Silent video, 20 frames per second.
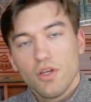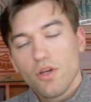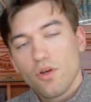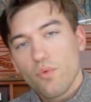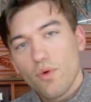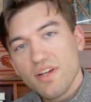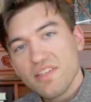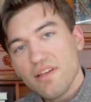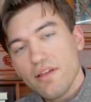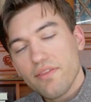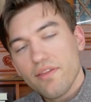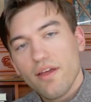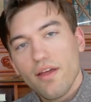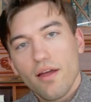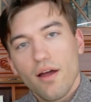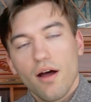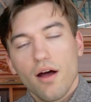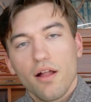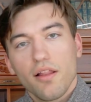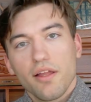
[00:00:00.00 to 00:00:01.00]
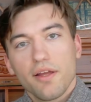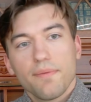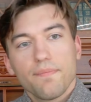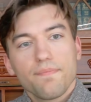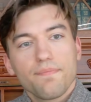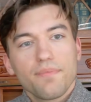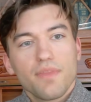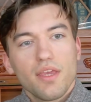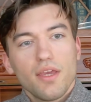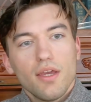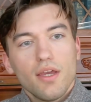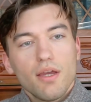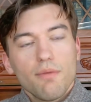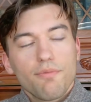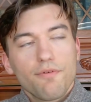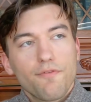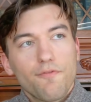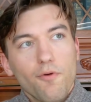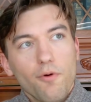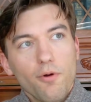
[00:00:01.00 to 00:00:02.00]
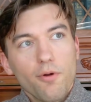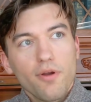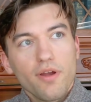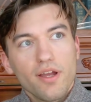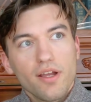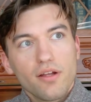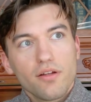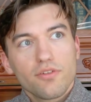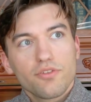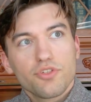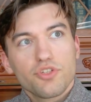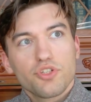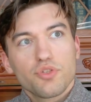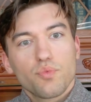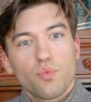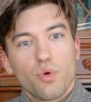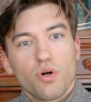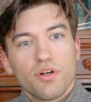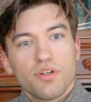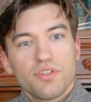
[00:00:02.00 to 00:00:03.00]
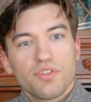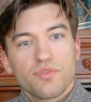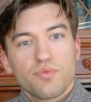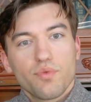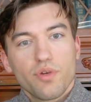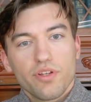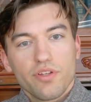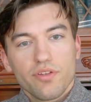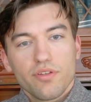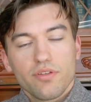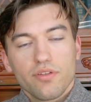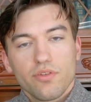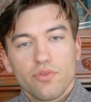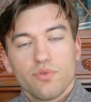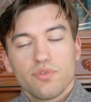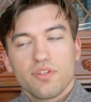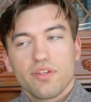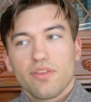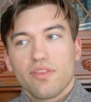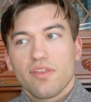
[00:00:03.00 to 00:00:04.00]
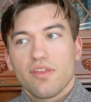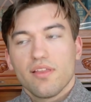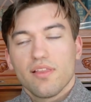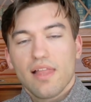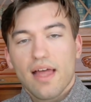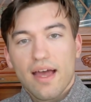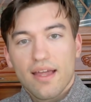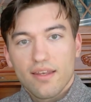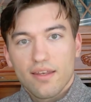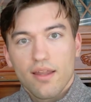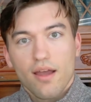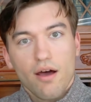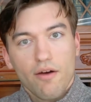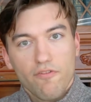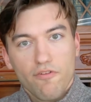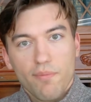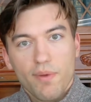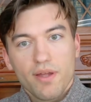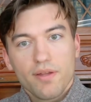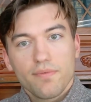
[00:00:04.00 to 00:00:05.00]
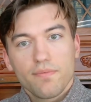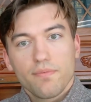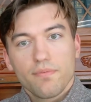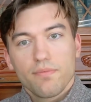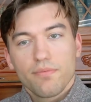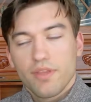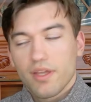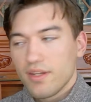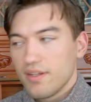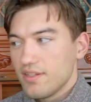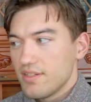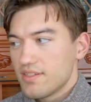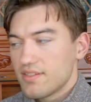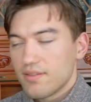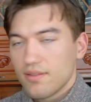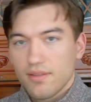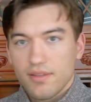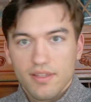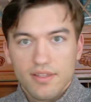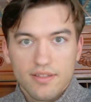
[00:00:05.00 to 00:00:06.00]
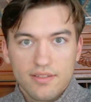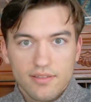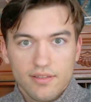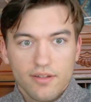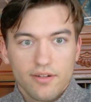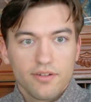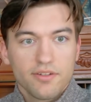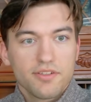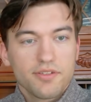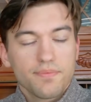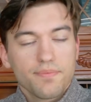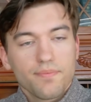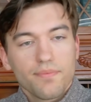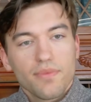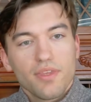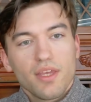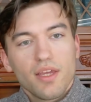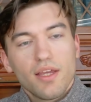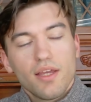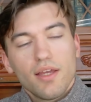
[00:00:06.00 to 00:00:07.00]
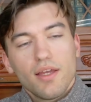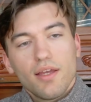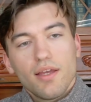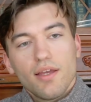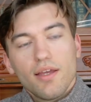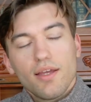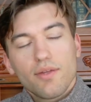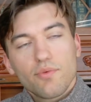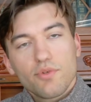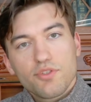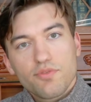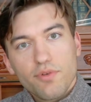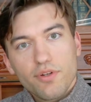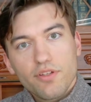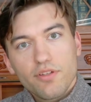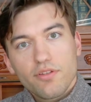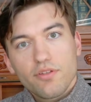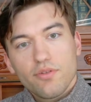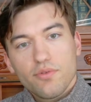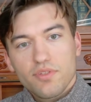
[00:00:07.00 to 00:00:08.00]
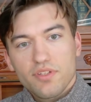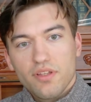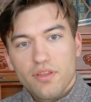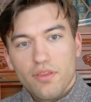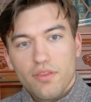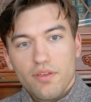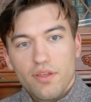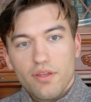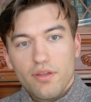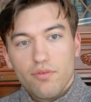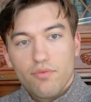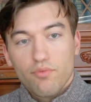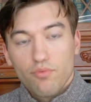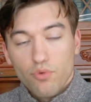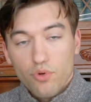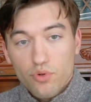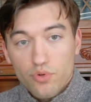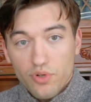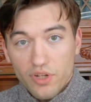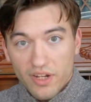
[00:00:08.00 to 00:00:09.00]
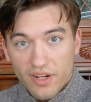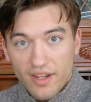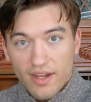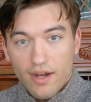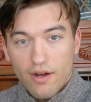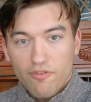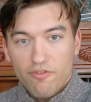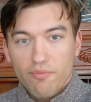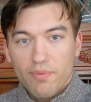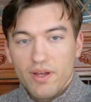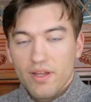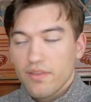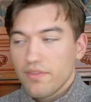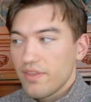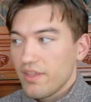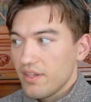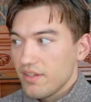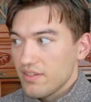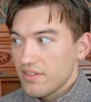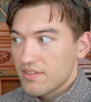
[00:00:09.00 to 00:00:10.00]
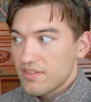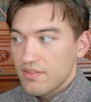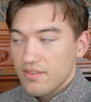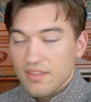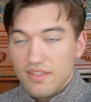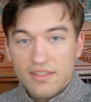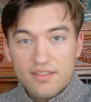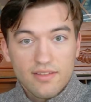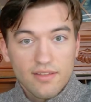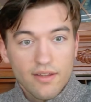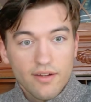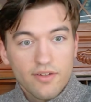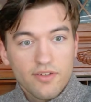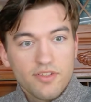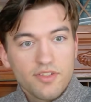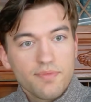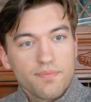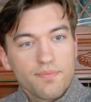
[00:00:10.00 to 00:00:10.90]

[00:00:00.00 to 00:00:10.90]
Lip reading: Weisathier Hale. Before English was written using the Latin alphabet, that is, these letters, it was written using the runic alphabet, that is, these letters.